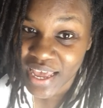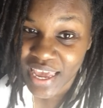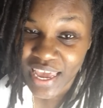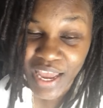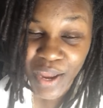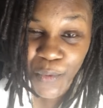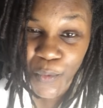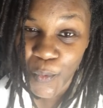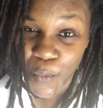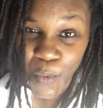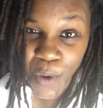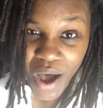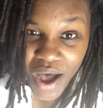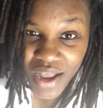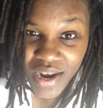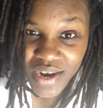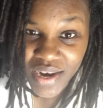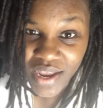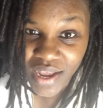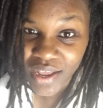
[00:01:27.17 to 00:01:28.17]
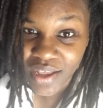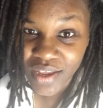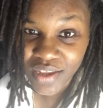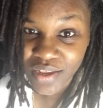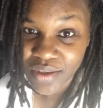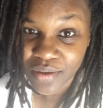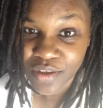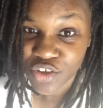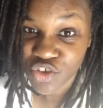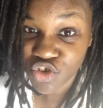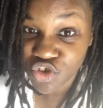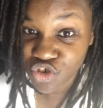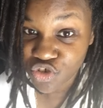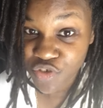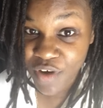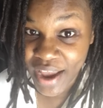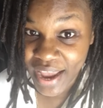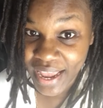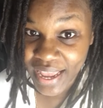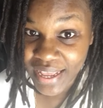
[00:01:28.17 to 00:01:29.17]
In one
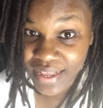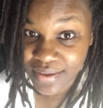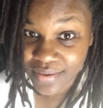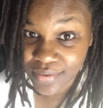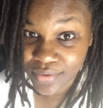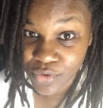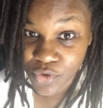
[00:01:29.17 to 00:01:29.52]
tray